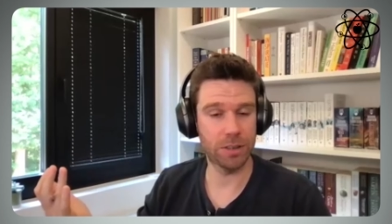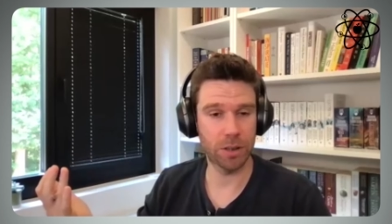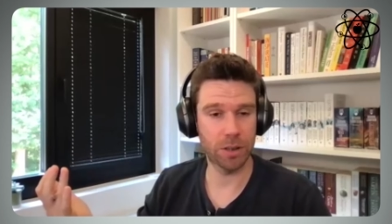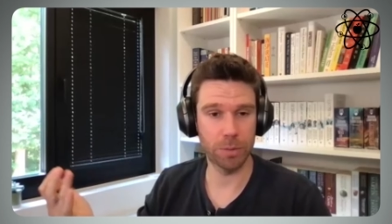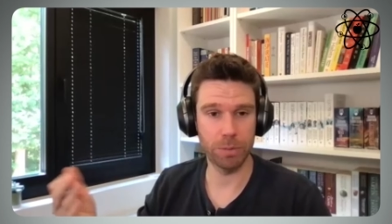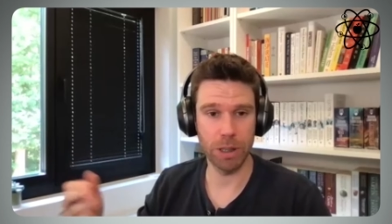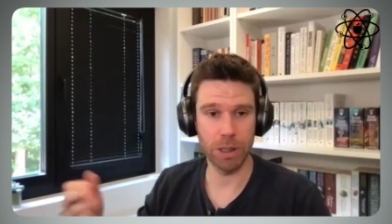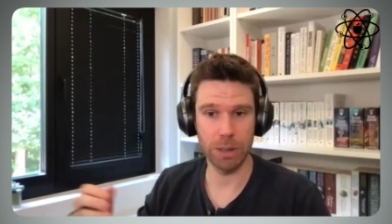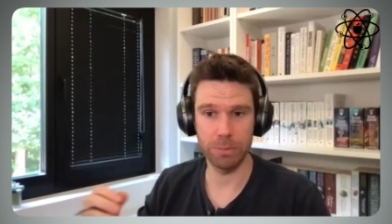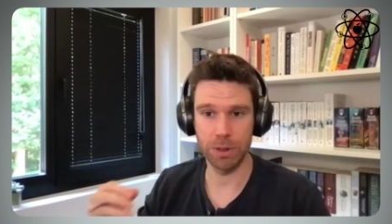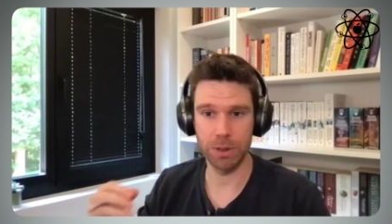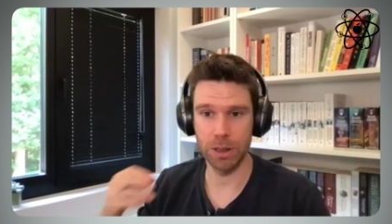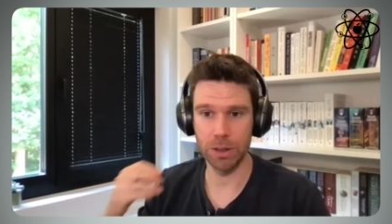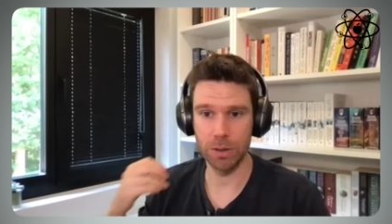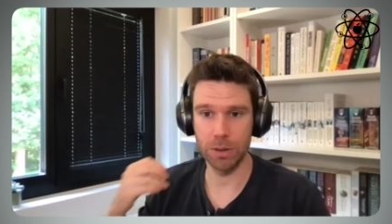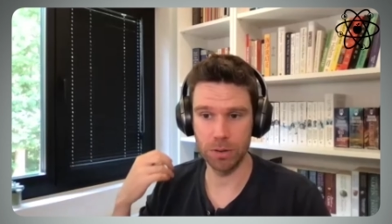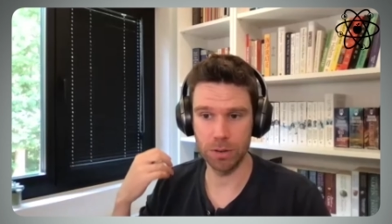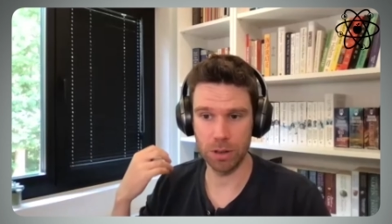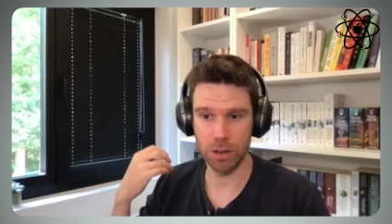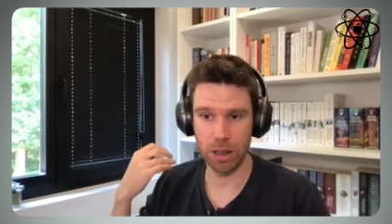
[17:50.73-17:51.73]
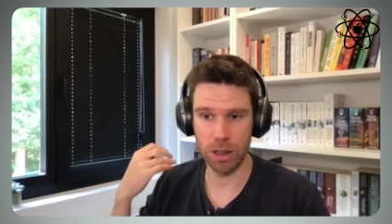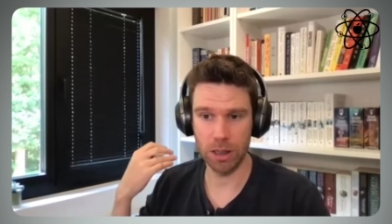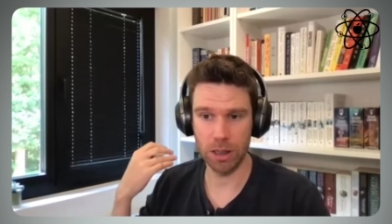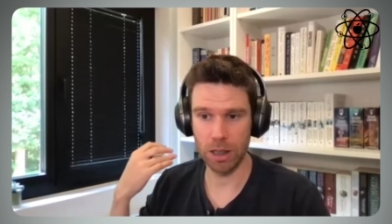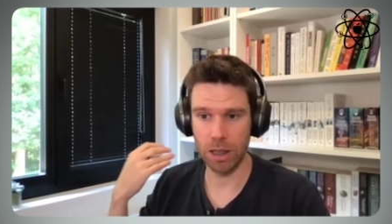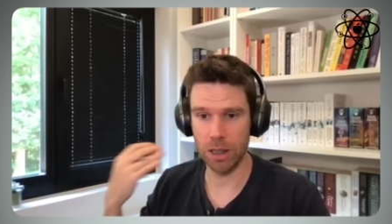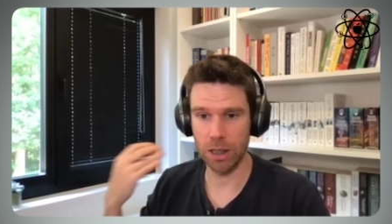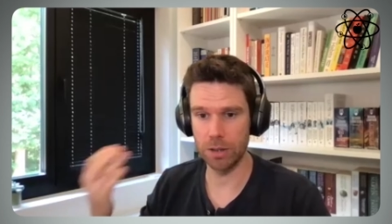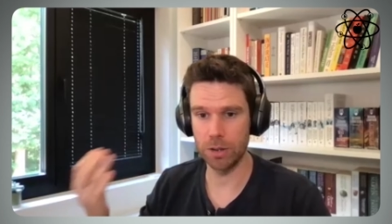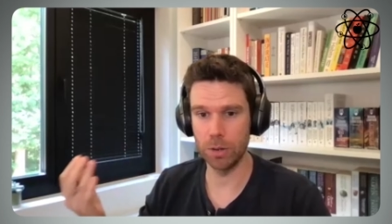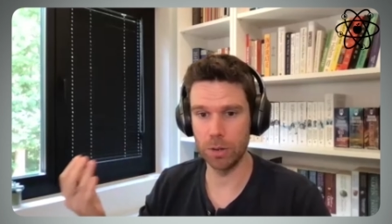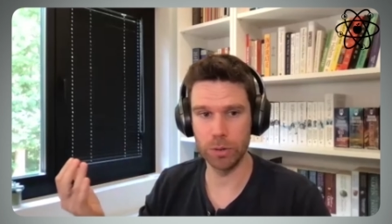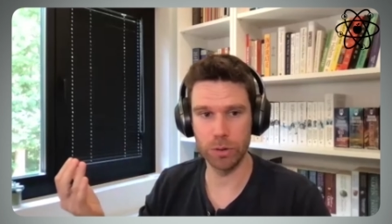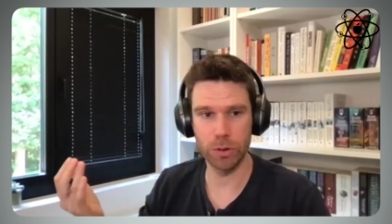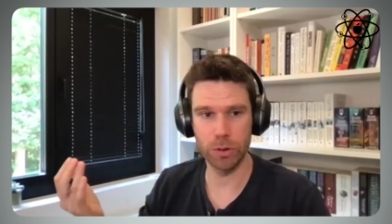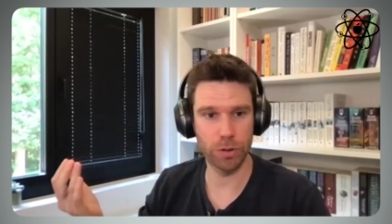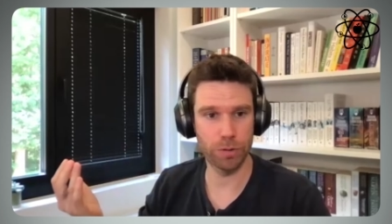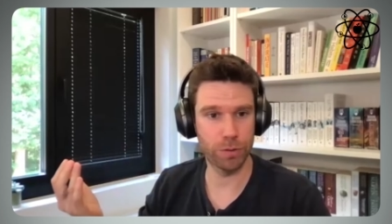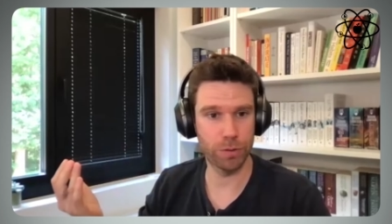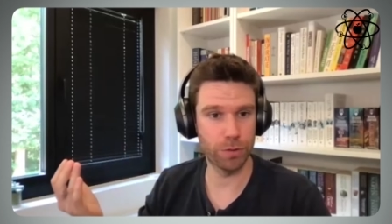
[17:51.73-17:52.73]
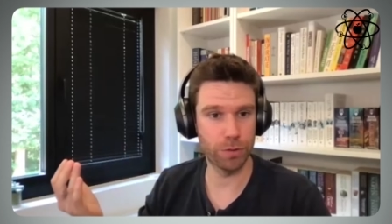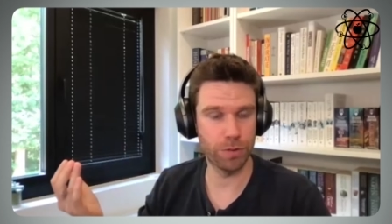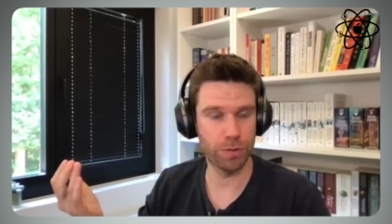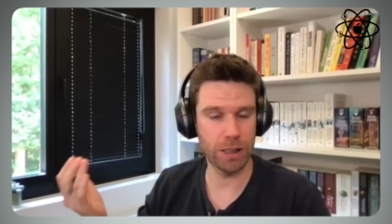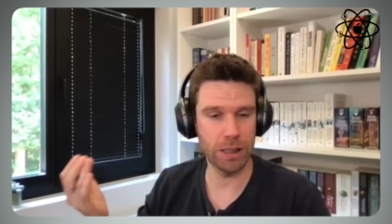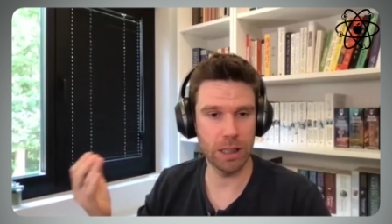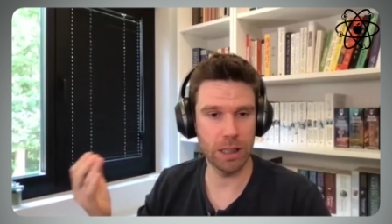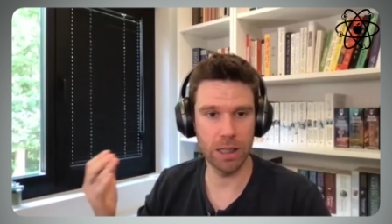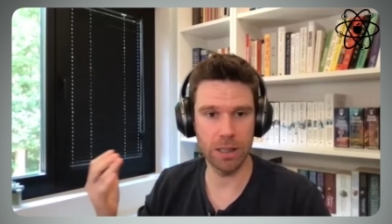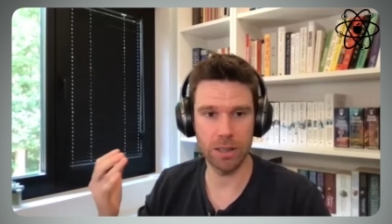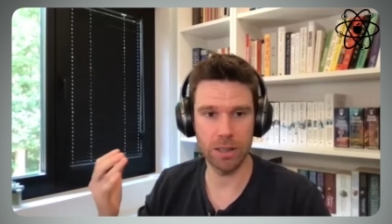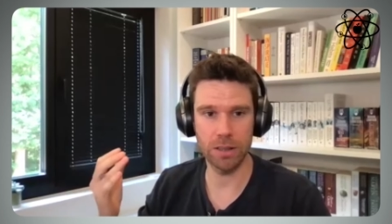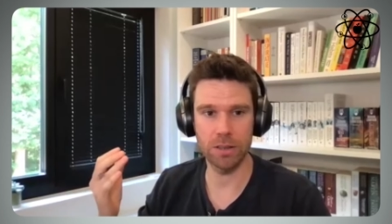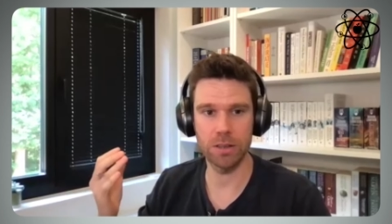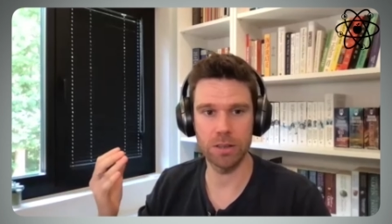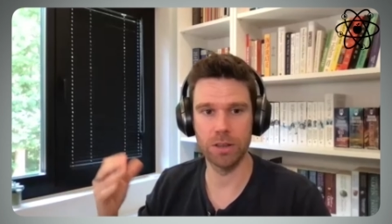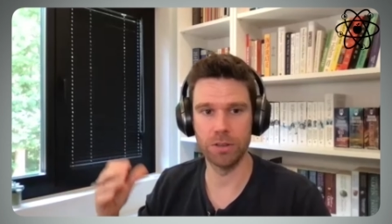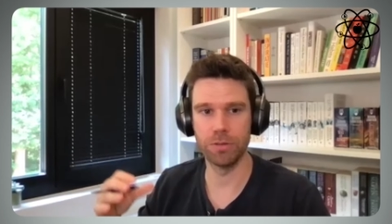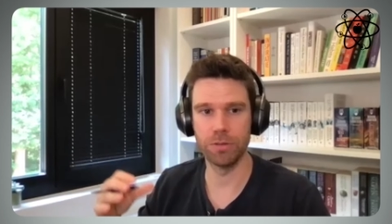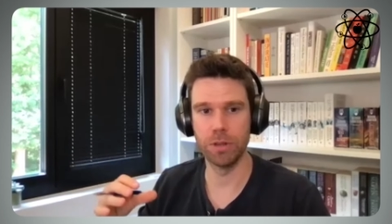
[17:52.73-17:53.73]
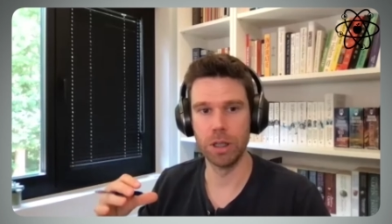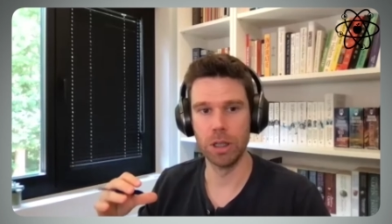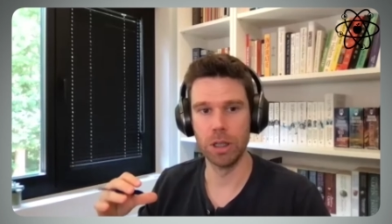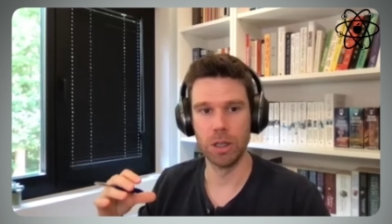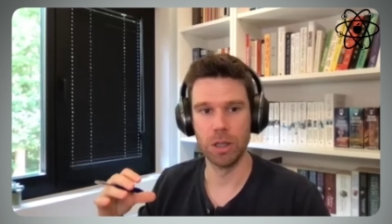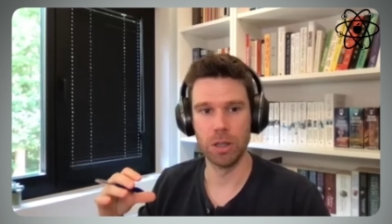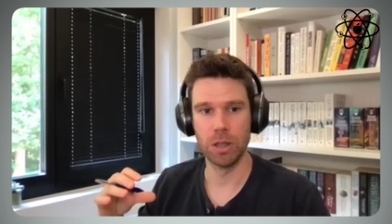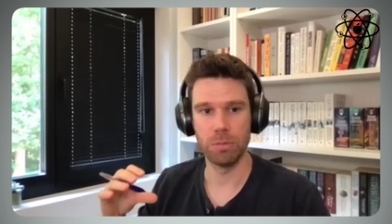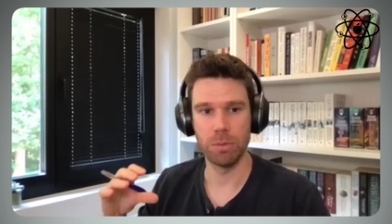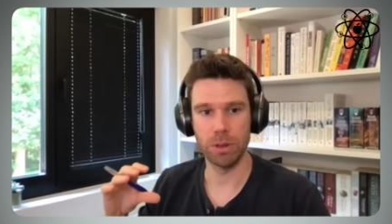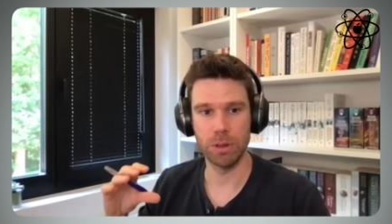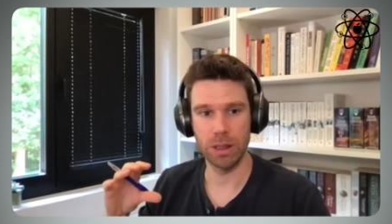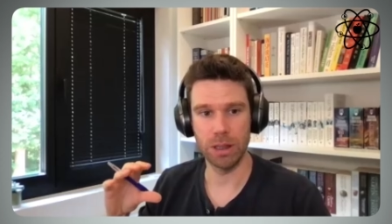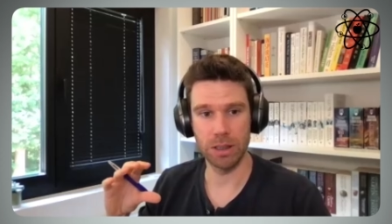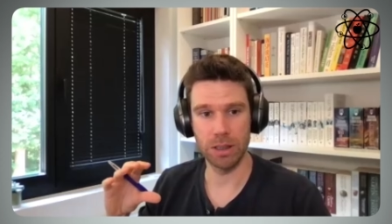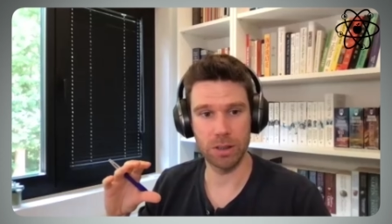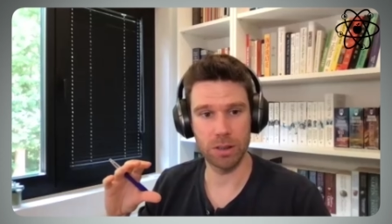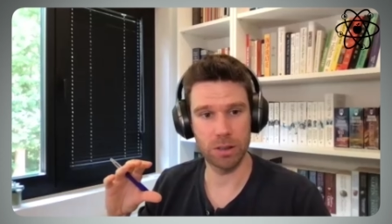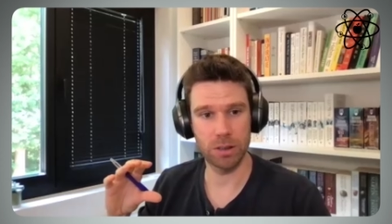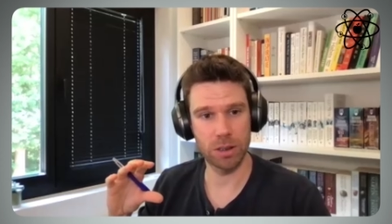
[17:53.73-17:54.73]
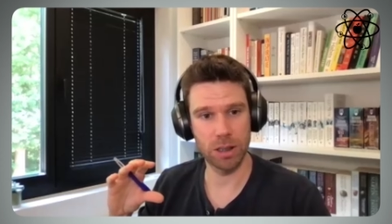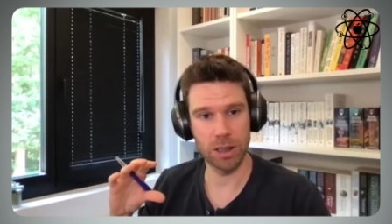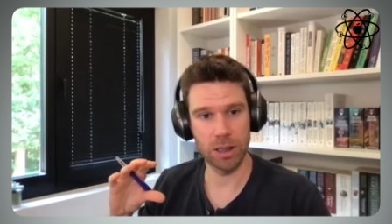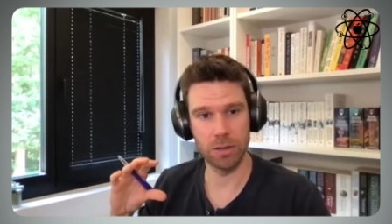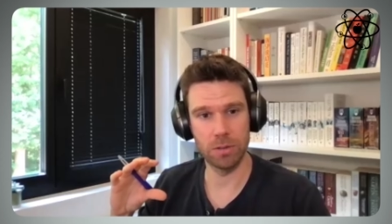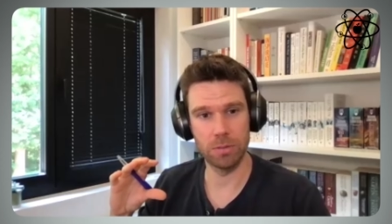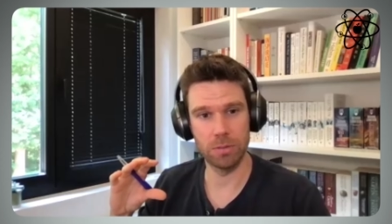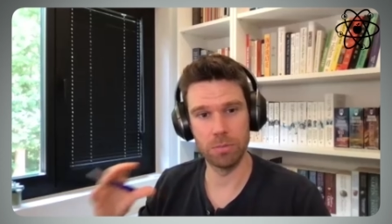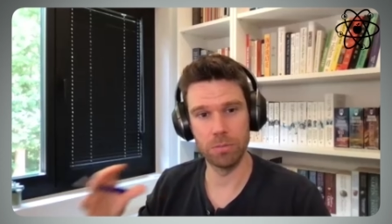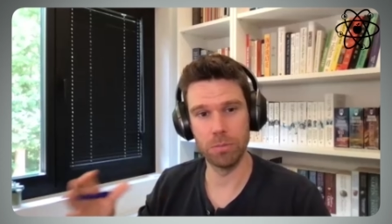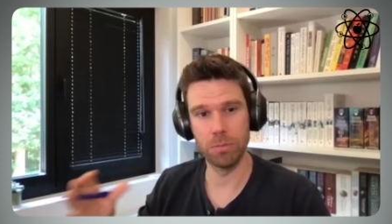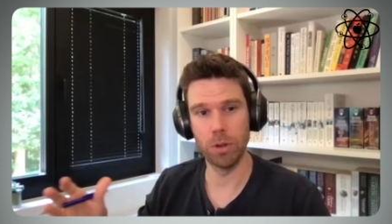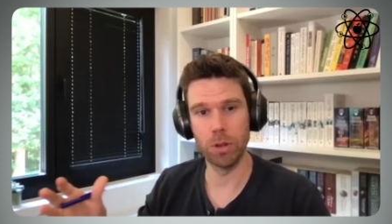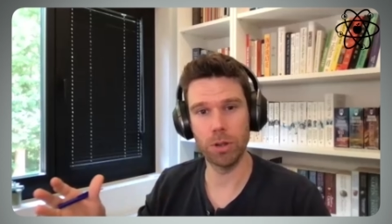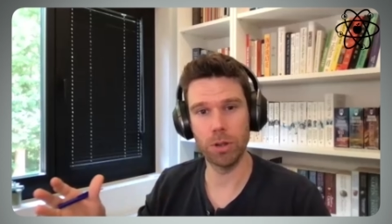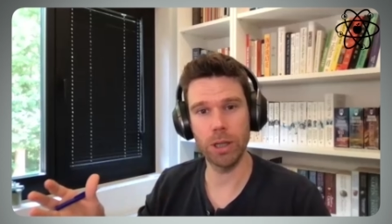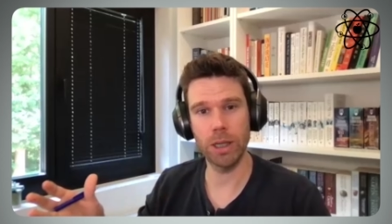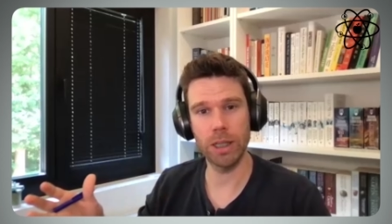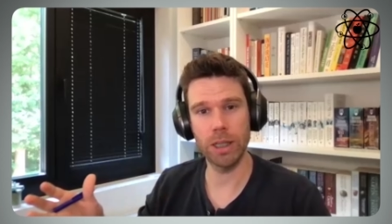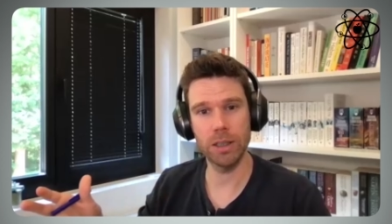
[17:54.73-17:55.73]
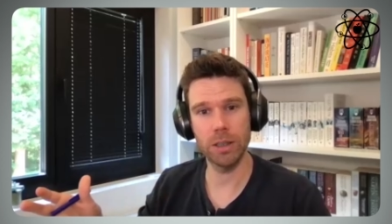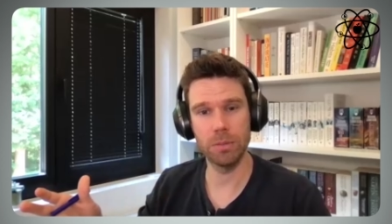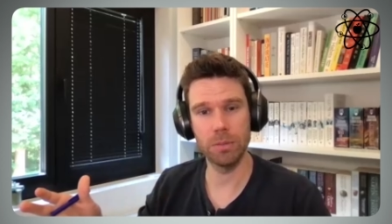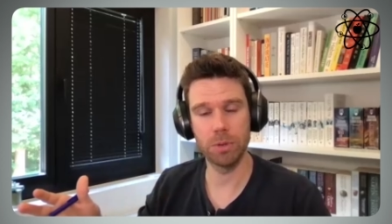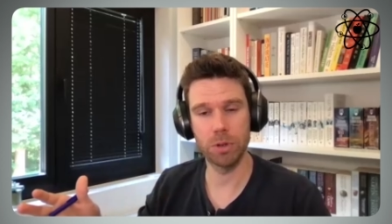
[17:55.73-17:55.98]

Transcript: Sometimes they use like high doses of UV light and stuff, but that's then more random.